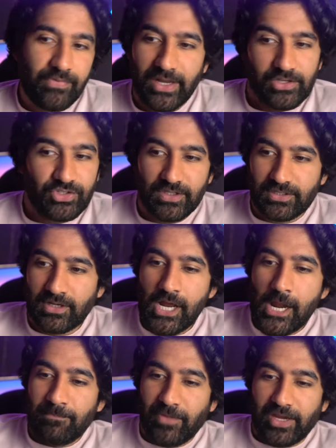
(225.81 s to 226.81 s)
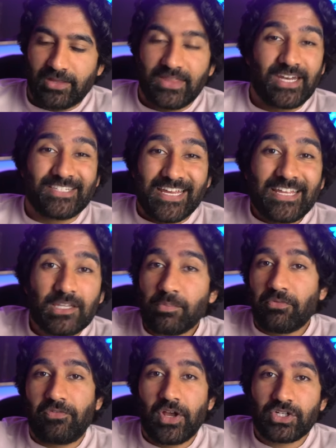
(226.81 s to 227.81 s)
that is just like, that is in the
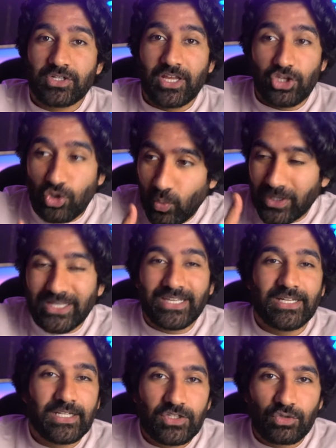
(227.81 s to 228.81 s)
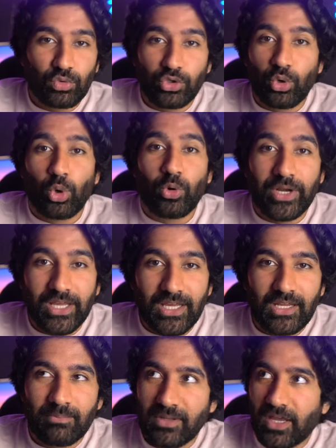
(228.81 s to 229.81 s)
profession that you want to get into or you're already
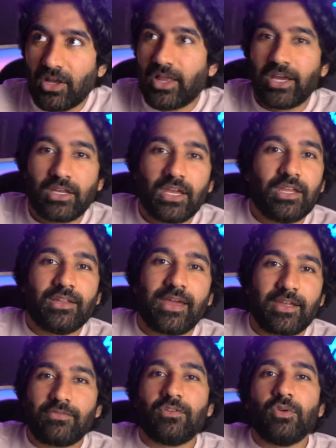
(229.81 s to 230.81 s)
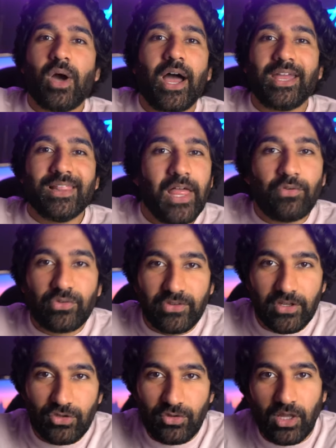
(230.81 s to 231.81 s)
in, but they're like in like a few higher levels
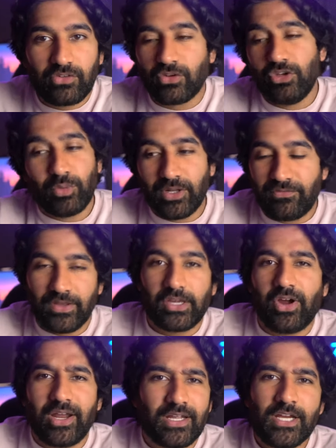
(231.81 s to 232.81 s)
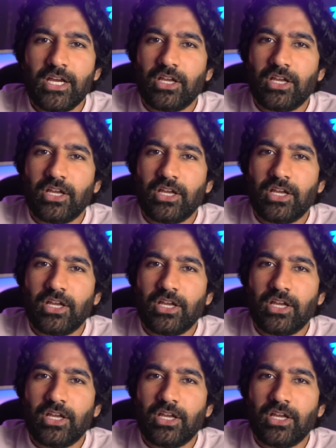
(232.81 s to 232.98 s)
than you. And so you want to figure out,